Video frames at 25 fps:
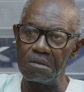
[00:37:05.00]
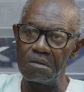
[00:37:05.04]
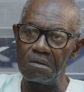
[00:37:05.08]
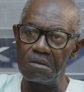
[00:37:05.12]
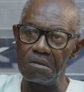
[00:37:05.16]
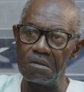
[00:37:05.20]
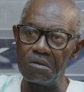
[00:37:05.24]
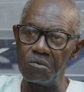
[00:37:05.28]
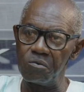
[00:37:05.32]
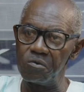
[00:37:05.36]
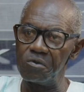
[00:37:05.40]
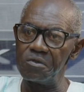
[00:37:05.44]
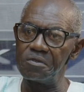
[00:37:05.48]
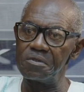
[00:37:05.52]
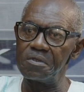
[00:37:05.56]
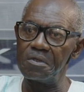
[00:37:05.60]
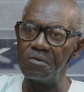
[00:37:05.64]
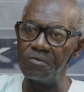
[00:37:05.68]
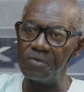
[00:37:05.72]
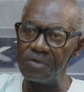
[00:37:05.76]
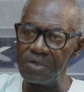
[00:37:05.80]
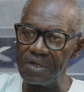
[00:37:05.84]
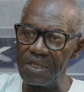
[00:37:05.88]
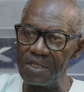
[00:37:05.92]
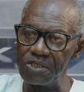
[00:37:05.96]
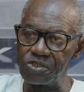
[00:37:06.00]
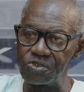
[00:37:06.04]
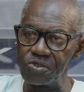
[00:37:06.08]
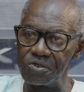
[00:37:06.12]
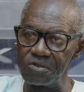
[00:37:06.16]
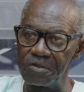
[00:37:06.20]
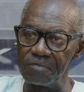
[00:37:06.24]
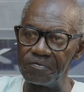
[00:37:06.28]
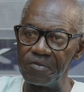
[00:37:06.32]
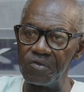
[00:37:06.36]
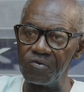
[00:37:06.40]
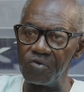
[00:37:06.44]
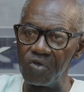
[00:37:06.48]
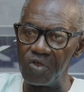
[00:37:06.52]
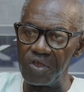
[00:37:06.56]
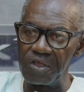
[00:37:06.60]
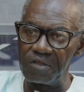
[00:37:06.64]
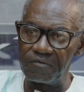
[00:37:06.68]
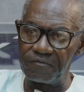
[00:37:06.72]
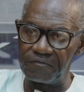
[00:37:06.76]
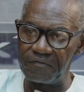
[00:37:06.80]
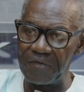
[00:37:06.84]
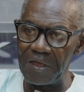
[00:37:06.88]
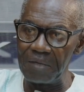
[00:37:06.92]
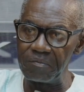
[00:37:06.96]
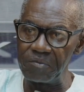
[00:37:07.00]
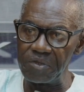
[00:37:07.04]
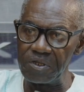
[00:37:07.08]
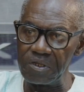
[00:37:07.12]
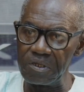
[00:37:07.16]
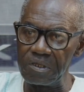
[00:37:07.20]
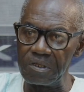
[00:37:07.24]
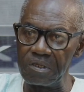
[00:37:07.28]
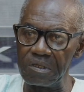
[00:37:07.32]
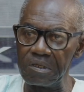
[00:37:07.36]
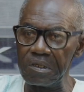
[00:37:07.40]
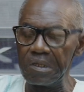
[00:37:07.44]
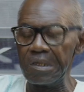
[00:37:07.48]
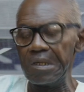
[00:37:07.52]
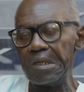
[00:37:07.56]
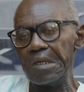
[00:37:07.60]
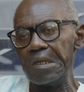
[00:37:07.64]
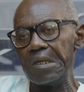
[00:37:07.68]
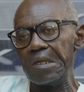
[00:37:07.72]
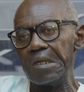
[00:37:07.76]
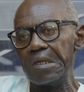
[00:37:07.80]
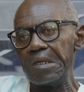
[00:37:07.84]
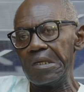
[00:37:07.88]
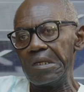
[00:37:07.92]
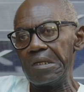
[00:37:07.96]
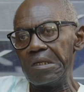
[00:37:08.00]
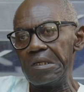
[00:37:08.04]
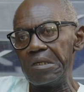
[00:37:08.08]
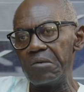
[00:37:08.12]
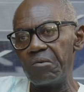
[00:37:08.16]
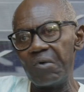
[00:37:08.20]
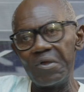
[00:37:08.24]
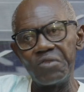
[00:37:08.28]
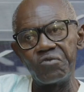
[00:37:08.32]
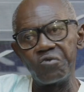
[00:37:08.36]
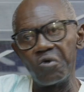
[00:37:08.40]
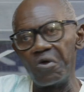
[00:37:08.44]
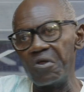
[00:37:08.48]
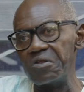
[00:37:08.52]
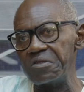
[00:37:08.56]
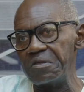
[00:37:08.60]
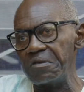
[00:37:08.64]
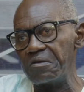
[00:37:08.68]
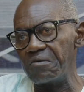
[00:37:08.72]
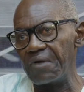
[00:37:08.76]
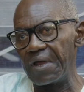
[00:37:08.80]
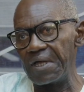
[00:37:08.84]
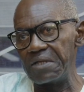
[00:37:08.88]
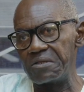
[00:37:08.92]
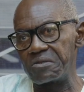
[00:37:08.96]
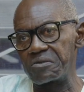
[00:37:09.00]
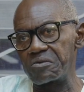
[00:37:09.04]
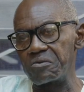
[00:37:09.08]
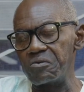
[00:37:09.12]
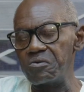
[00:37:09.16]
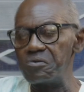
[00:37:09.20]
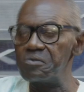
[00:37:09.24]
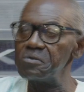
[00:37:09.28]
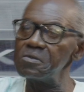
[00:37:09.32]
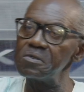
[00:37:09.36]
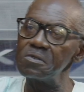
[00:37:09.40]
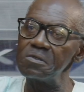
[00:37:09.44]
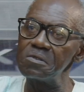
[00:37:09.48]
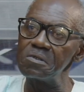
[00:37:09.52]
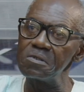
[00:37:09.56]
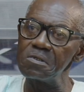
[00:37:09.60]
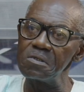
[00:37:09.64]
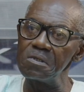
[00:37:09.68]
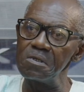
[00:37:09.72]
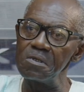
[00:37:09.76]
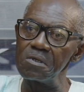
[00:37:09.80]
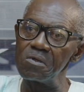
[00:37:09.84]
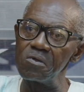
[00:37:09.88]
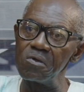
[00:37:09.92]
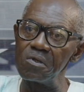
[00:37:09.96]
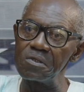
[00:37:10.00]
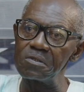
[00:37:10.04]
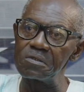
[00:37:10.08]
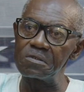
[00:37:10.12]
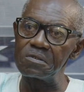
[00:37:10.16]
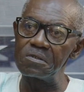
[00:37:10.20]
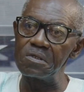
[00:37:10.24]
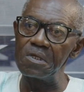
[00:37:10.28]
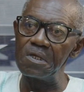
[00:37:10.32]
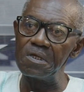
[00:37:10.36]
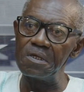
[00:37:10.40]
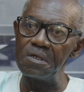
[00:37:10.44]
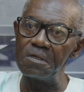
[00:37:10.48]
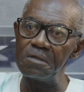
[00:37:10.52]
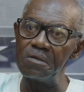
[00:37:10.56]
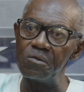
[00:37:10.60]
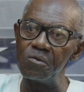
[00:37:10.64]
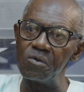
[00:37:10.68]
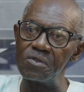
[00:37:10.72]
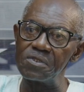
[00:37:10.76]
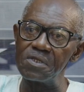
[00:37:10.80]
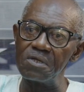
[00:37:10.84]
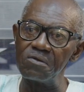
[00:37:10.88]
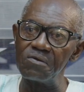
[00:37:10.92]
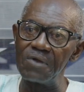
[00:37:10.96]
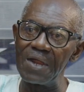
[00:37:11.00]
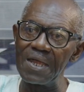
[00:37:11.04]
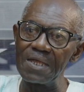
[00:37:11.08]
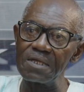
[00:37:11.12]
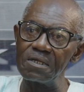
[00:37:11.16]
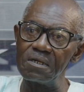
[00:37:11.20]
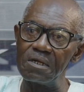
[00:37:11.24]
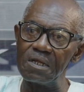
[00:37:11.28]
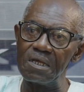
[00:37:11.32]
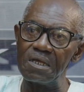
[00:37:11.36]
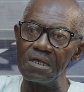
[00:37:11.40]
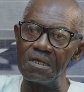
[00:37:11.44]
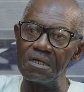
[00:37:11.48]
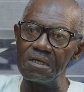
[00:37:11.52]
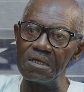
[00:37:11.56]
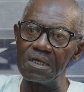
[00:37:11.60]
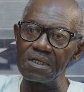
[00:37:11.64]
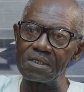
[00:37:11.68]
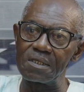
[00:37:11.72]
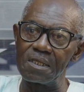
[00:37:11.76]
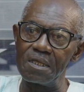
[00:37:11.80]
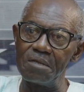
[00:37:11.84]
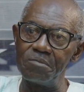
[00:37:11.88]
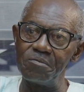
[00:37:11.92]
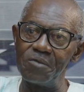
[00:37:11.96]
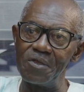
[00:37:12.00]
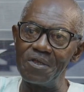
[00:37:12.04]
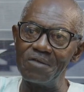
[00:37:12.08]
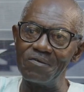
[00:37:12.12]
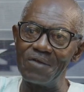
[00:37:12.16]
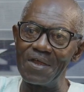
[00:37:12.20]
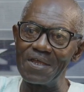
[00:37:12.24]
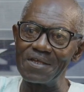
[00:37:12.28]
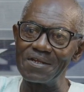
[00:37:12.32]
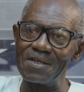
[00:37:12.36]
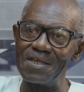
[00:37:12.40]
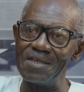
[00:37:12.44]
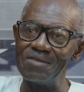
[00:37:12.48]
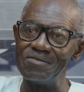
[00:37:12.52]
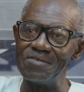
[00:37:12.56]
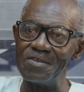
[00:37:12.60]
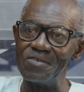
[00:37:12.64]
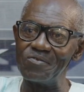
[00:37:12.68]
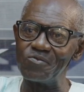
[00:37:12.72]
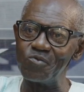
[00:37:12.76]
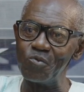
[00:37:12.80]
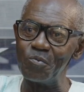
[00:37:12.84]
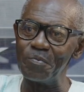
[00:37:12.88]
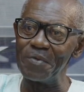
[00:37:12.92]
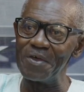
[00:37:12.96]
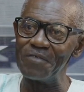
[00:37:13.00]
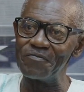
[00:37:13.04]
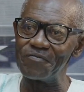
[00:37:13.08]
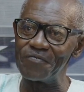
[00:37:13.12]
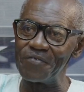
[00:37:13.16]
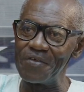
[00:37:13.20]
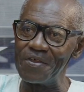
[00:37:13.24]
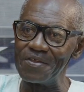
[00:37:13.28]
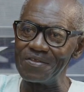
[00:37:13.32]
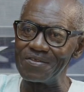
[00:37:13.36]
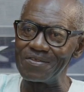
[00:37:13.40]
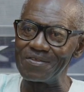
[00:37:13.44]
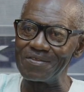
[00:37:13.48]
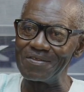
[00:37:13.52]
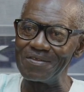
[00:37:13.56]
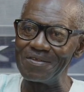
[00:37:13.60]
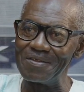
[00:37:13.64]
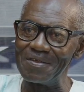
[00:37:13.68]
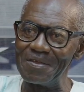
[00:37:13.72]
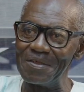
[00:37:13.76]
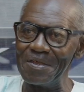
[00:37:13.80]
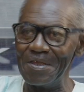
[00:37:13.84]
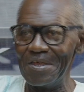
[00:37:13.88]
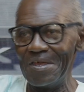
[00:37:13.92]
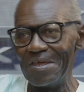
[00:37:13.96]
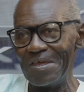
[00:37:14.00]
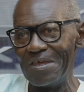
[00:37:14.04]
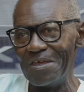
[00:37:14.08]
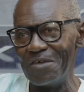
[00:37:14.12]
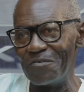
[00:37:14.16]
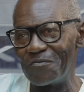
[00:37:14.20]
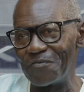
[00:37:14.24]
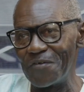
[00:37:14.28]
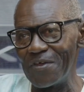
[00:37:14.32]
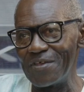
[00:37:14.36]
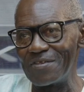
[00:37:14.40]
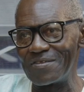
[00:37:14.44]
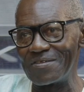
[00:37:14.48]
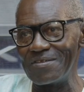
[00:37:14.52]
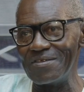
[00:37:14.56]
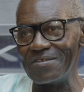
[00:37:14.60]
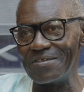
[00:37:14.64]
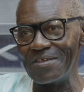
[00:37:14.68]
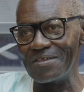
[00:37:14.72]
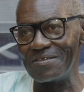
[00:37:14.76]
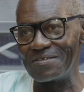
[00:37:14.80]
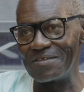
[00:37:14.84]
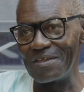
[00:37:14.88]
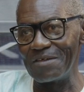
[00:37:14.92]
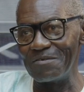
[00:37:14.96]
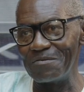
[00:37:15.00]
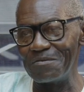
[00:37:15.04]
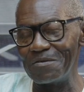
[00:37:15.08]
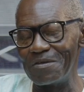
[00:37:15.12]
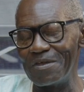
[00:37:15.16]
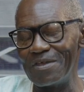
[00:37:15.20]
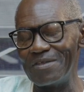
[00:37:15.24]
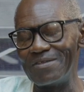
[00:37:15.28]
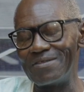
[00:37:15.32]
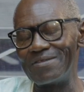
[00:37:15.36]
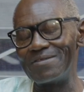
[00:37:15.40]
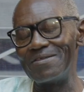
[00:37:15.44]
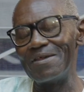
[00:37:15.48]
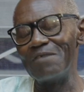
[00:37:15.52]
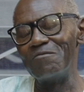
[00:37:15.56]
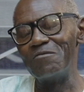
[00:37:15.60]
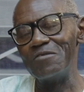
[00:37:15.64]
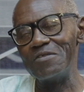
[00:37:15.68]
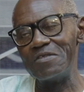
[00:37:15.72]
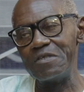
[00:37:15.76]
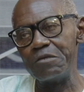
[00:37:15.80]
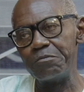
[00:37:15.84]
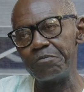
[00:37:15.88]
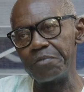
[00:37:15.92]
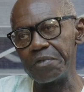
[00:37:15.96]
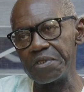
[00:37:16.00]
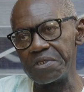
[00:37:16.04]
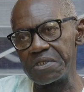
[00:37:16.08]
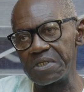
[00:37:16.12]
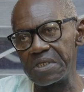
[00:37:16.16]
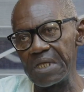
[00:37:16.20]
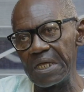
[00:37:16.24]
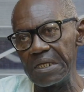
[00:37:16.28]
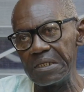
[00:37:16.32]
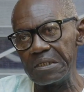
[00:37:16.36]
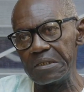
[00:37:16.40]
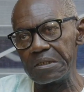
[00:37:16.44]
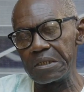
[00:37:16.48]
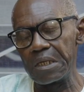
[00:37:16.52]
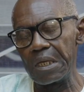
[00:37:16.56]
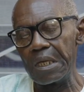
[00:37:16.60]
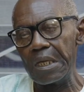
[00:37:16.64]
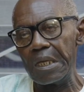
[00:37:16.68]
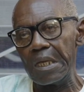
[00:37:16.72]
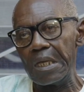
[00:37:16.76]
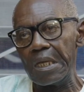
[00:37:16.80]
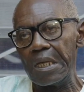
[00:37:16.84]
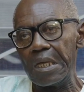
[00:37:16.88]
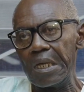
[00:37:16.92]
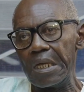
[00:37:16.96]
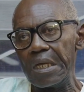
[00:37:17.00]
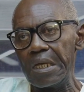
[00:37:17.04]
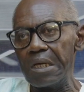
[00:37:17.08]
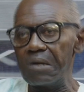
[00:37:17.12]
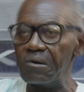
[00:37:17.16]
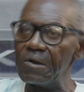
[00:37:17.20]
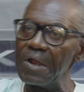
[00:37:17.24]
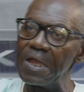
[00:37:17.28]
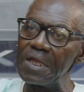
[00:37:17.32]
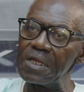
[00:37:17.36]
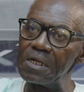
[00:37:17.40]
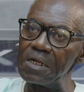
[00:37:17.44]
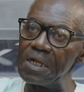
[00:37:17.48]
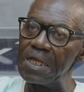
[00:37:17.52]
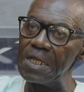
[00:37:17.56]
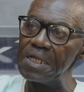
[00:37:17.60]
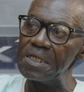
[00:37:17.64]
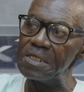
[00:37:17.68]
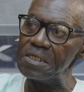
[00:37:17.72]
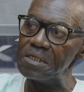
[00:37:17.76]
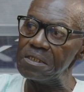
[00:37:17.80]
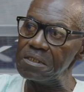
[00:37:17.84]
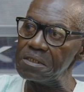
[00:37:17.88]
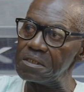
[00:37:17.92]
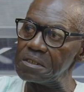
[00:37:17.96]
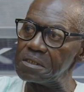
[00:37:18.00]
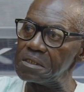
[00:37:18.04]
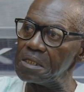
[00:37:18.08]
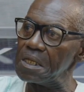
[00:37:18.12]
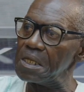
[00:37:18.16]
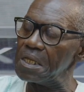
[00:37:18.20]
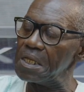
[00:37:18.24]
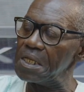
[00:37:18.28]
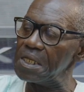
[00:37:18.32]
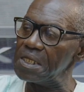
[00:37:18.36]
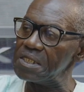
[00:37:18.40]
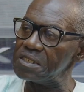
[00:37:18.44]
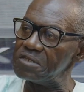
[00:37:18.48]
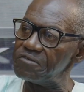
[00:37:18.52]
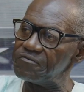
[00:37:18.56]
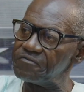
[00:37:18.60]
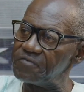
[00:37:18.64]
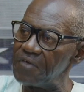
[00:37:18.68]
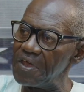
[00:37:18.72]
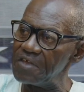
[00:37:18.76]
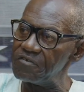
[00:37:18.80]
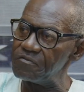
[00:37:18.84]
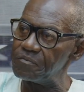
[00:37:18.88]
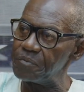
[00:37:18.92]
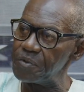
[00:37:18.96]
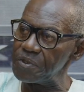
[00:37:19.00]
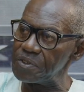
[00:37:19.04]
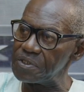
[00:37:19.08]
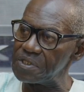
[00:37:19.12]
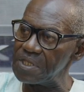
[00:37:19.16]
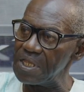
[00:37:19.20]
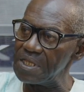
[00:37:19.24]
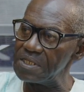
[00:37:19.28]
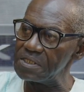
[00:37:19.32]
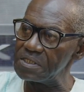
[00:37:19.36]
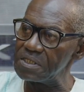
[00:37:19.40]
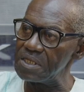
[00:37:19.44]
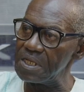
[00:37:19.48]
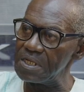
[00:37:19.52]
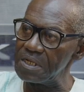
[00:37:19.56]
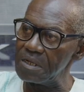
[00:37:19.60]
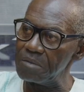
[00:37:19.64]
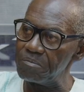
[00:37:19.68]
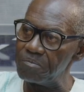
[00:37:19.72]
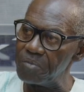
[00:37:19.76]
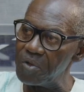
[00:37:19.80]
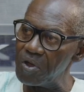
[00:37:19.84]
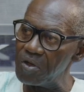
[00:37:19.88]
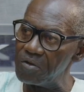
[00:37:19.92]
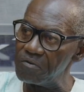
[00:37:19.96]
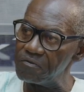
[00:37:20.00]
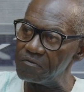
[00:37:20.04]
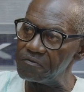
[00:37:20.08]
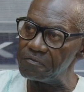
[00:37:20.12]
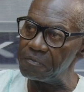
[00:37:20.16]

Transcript: He was a relation of the royal family. He went to all the right schools. He was a wrangler at Cambridge. A wrangler is a super first. A first is a 70%. A wrangler is 85% and above.